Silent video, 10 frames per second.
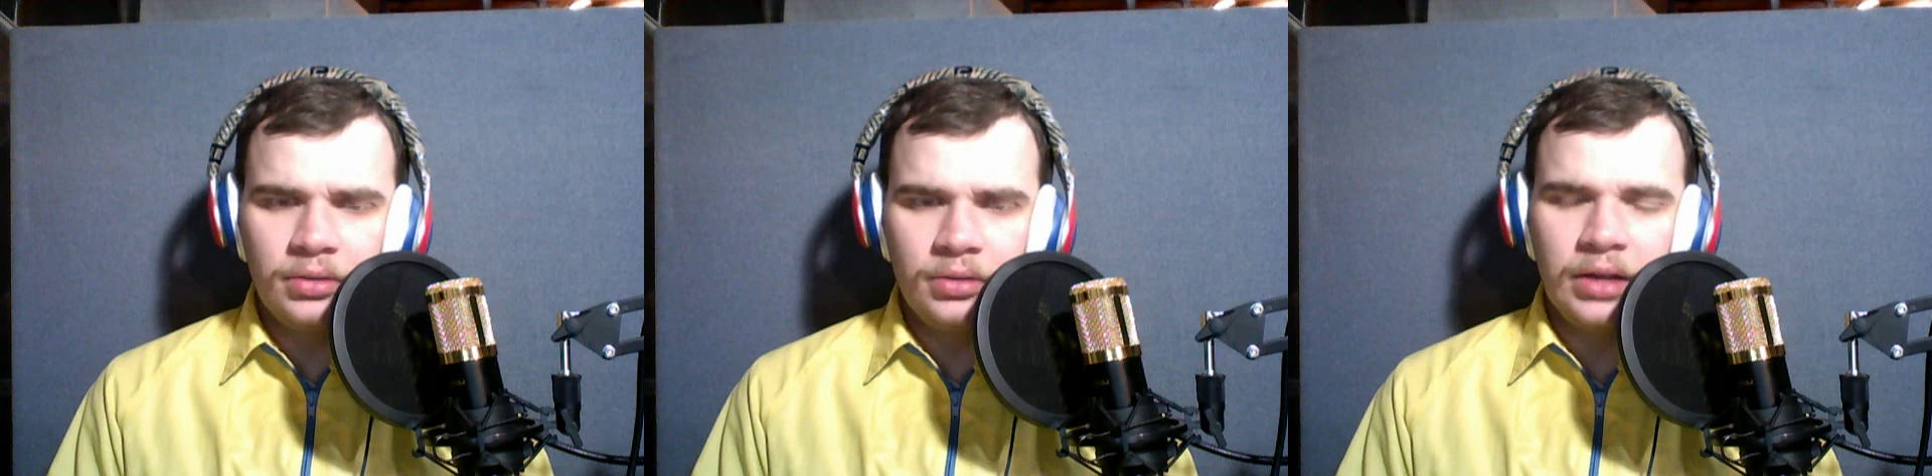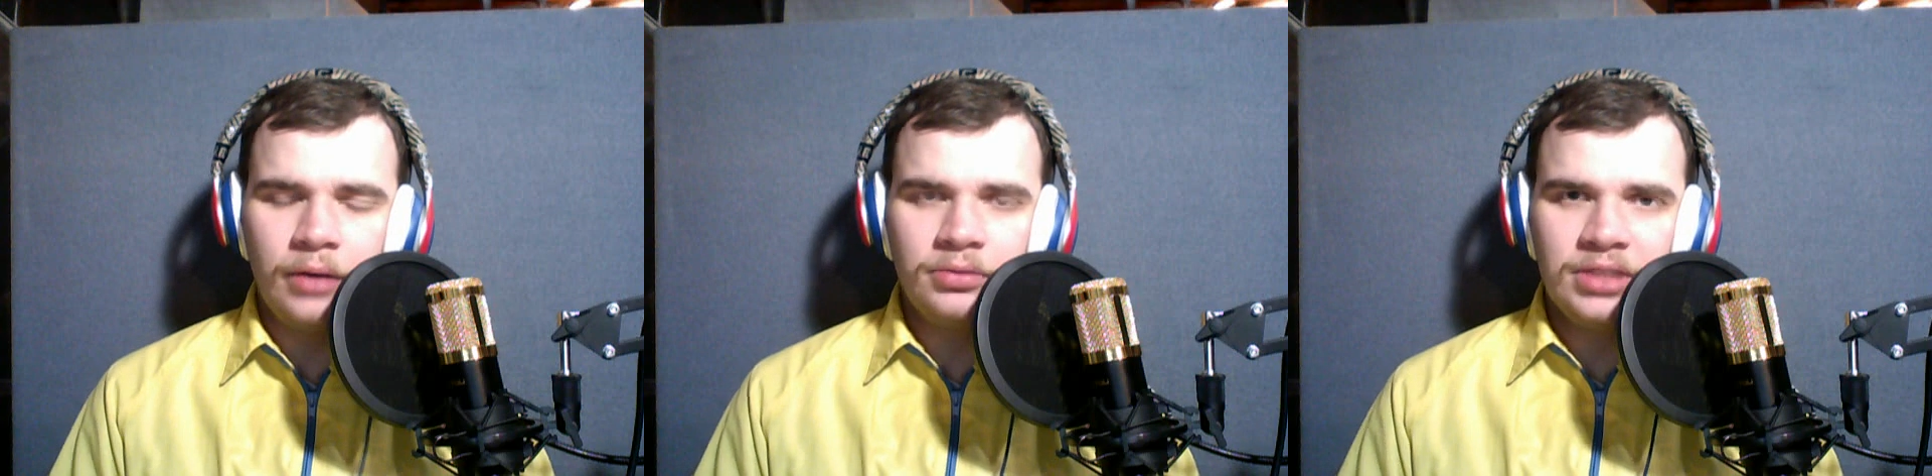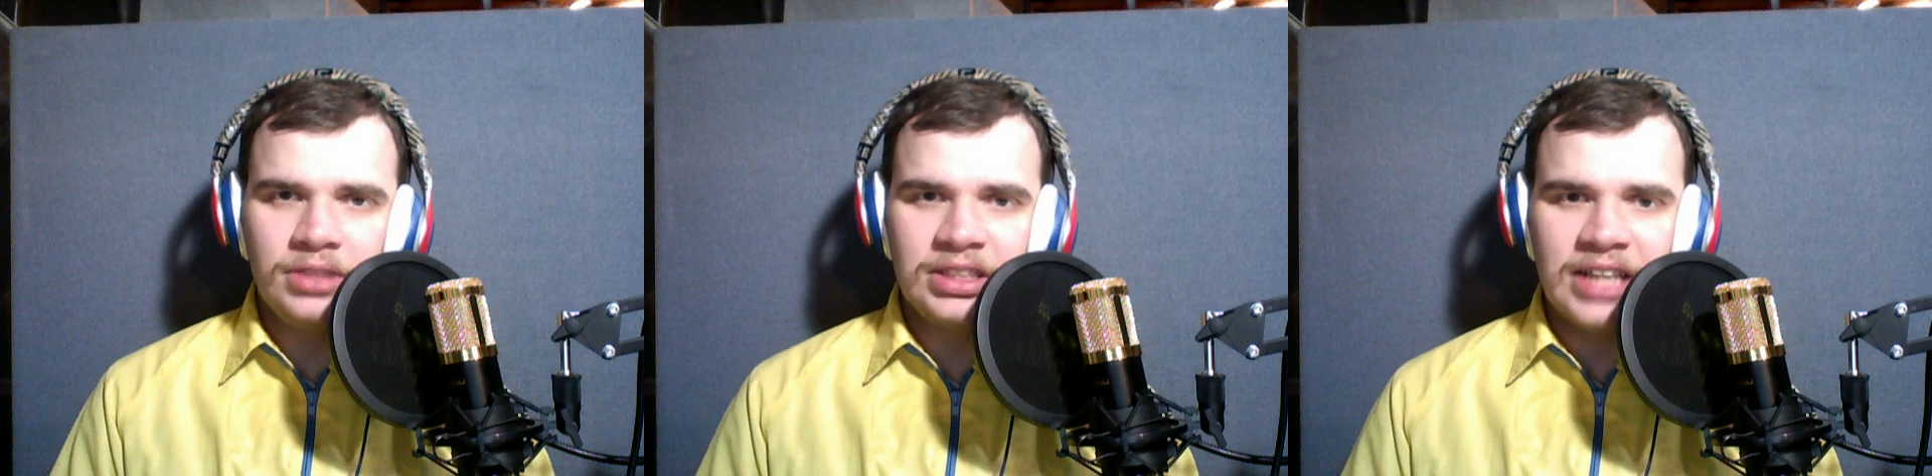No,
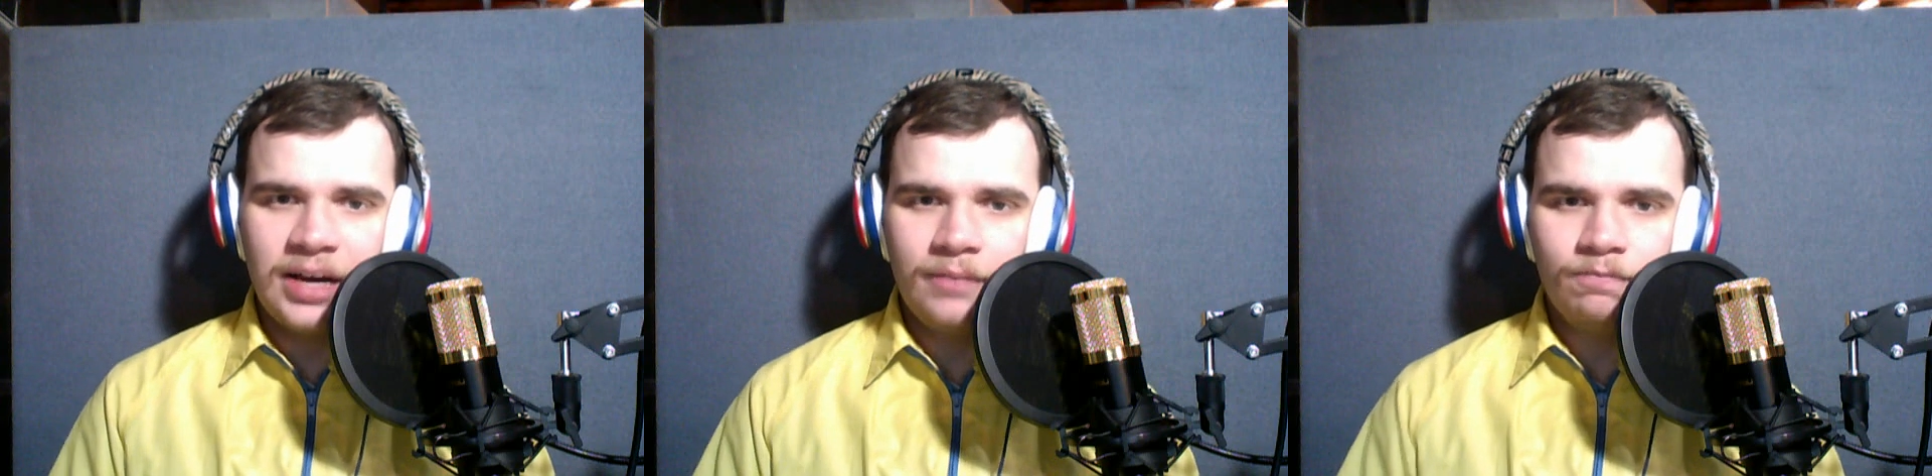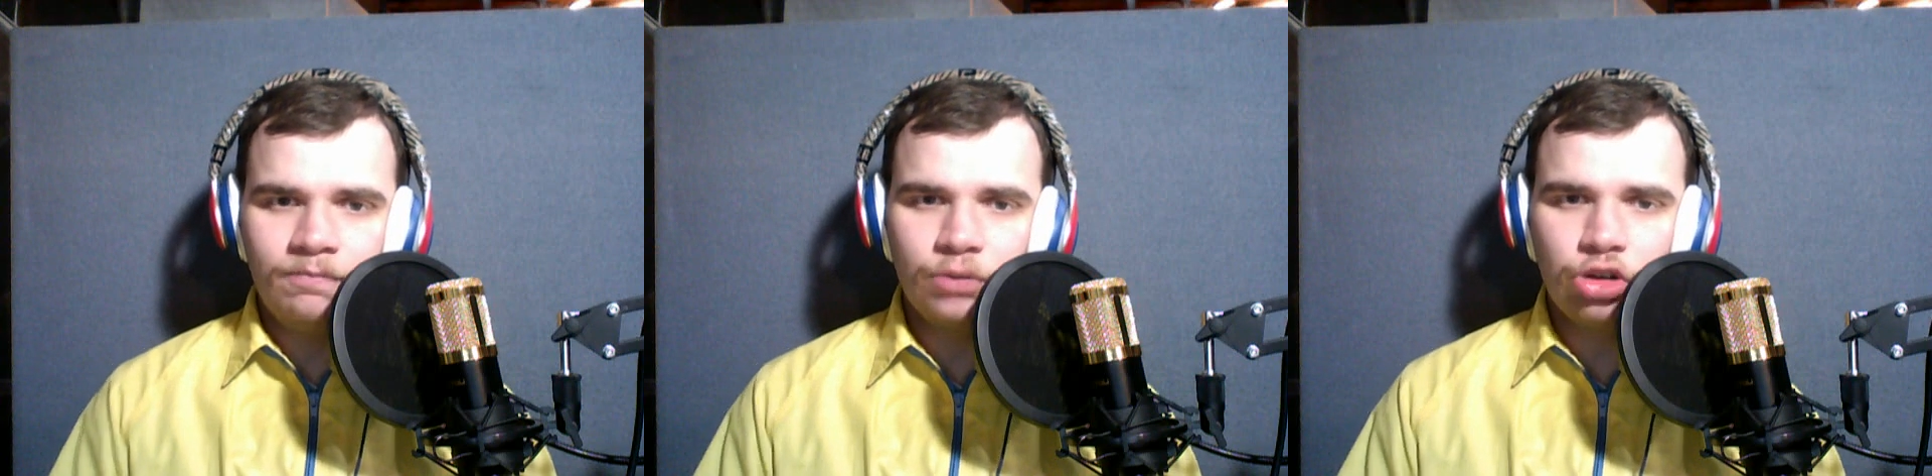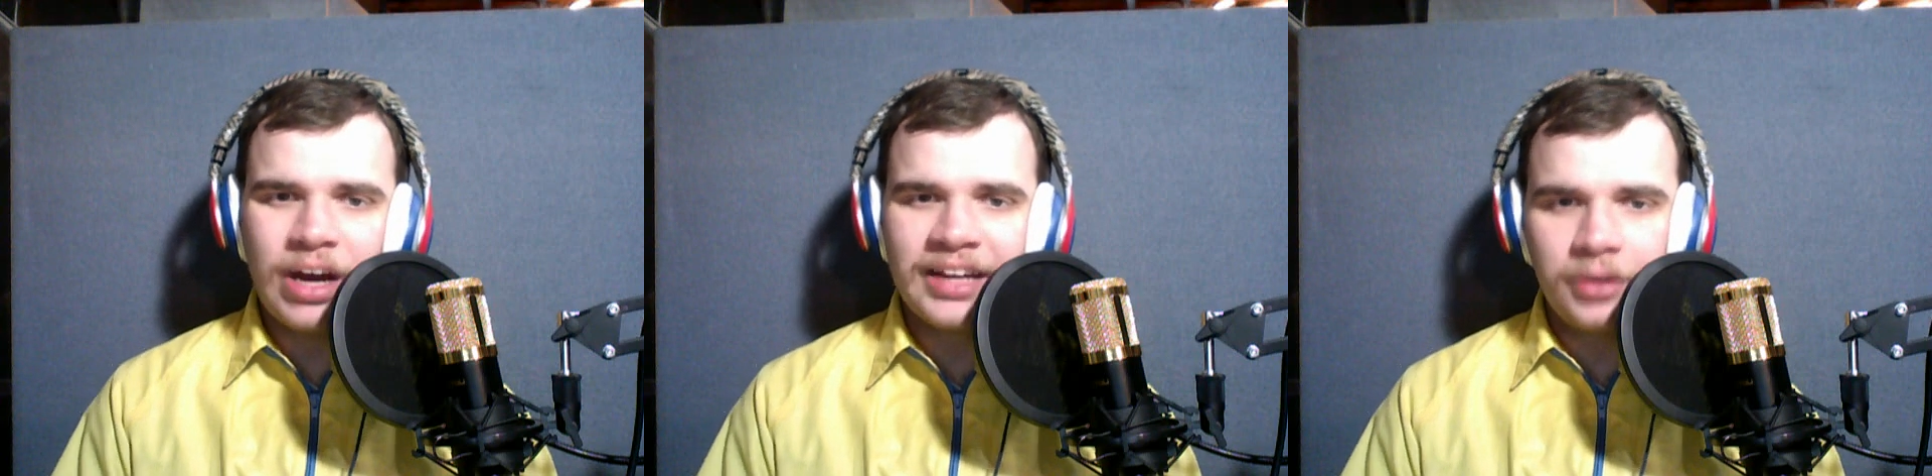need to
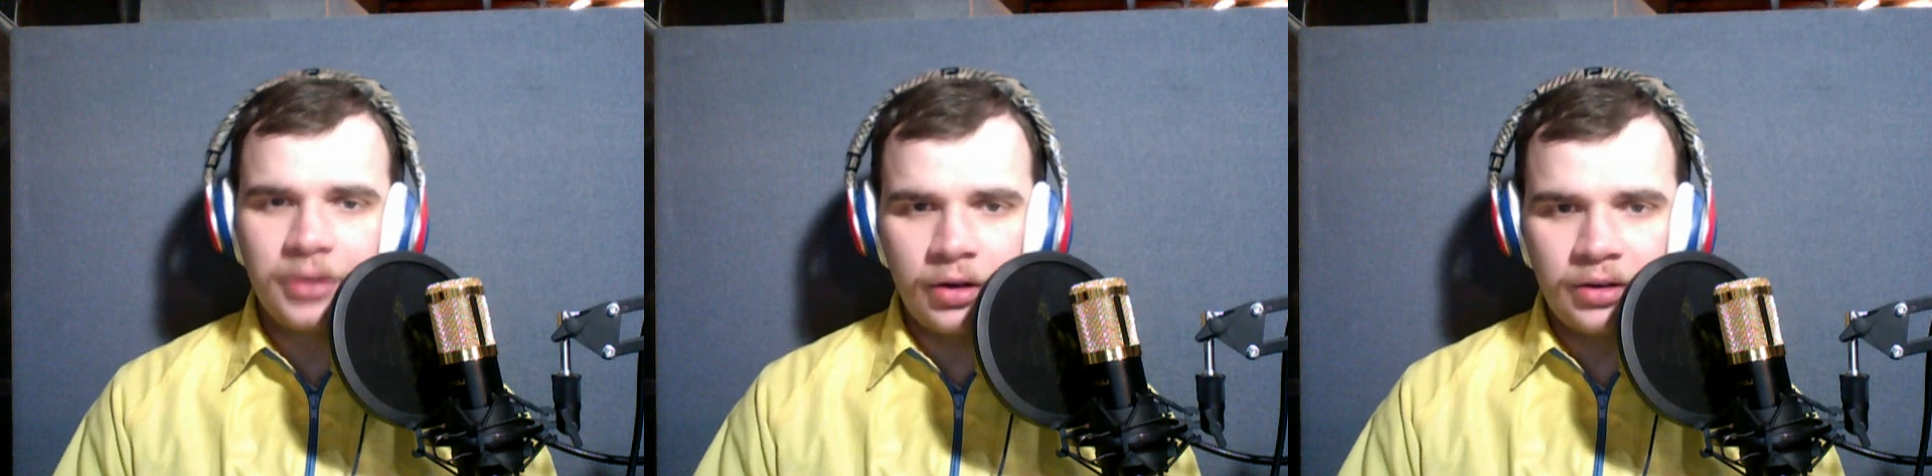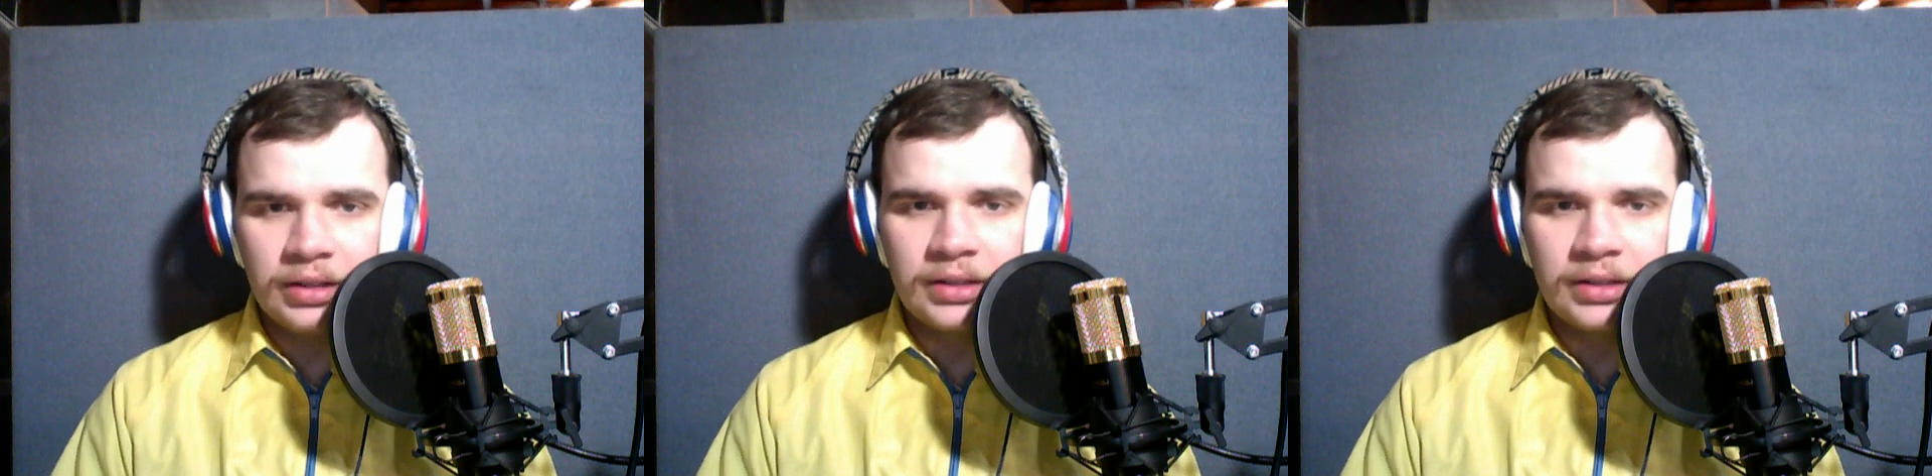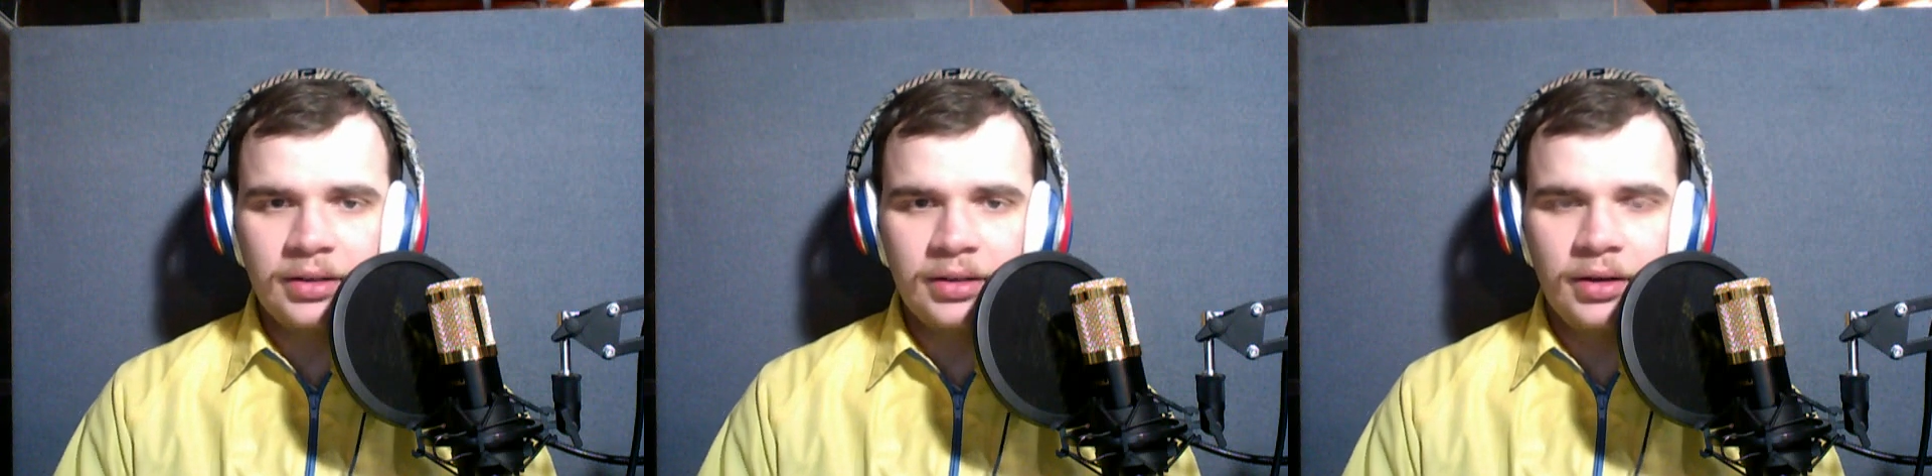try and earn it.